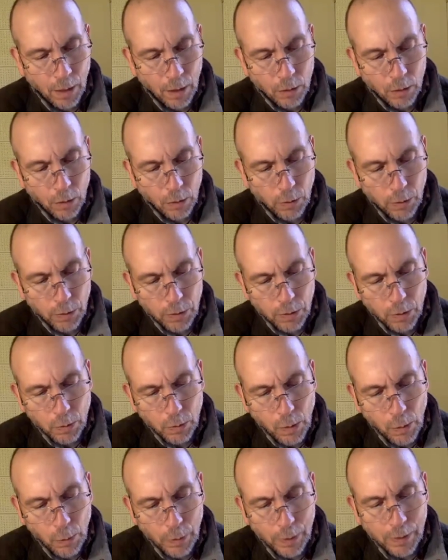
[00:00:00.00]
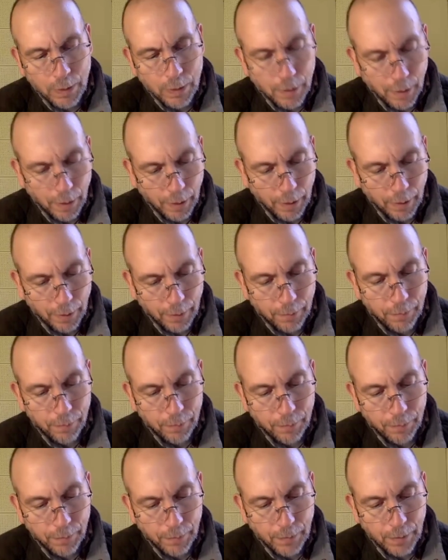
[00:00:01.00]
So this is what we say.
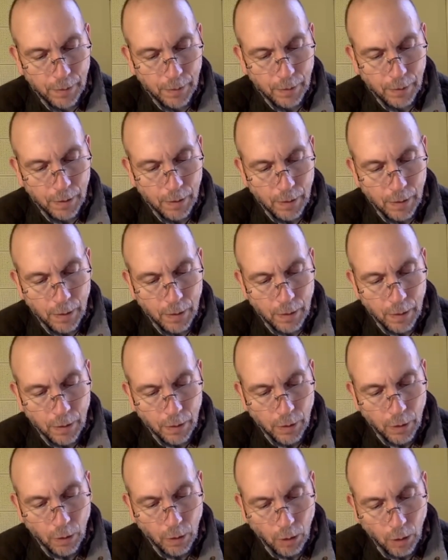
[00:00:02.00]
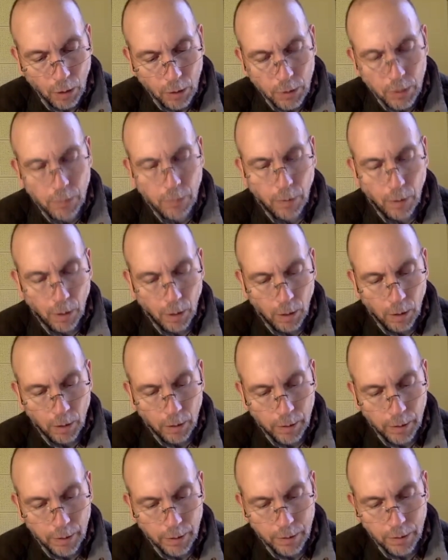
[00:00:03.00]
The cause of
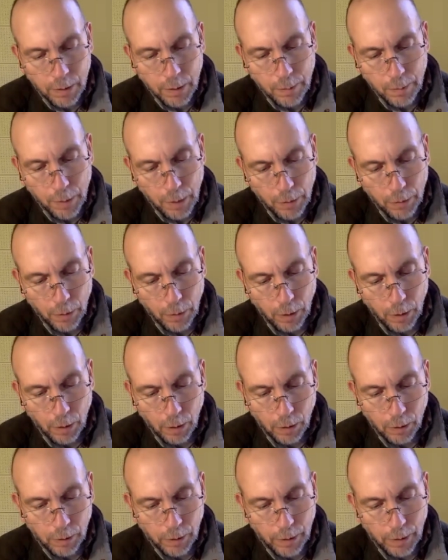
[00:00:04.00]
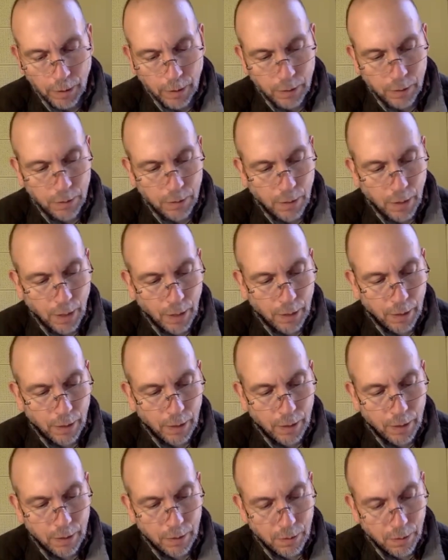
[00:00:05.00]
all is above all and is not
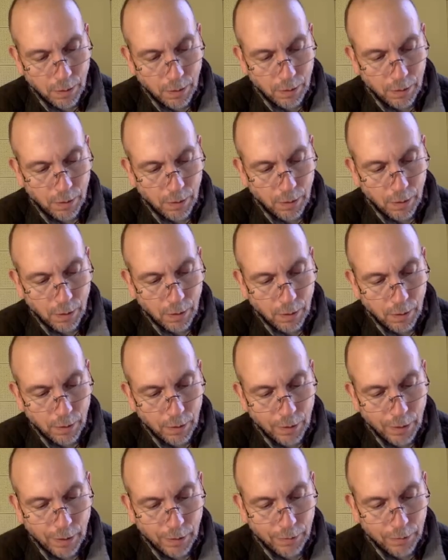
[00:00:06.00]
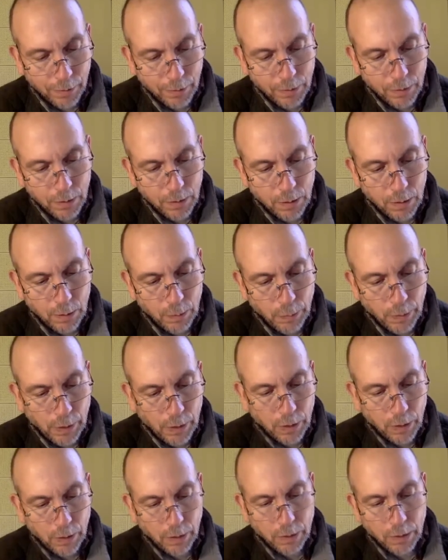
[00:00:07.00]
inexistent, lifeless,
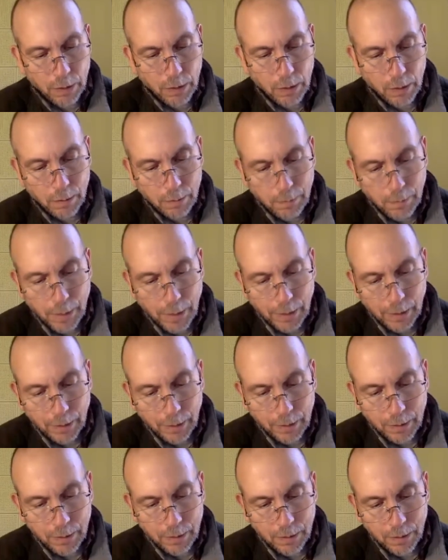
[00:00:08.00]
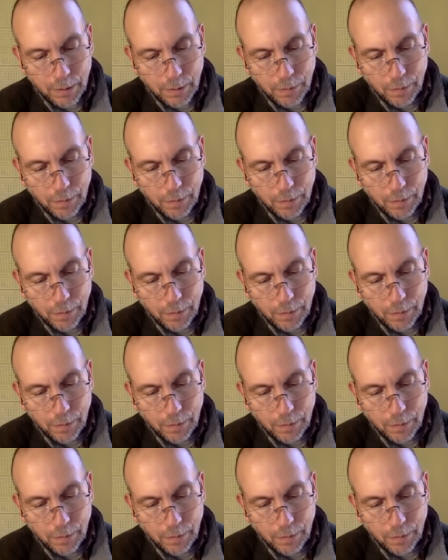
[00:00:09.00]
speechless, mindless.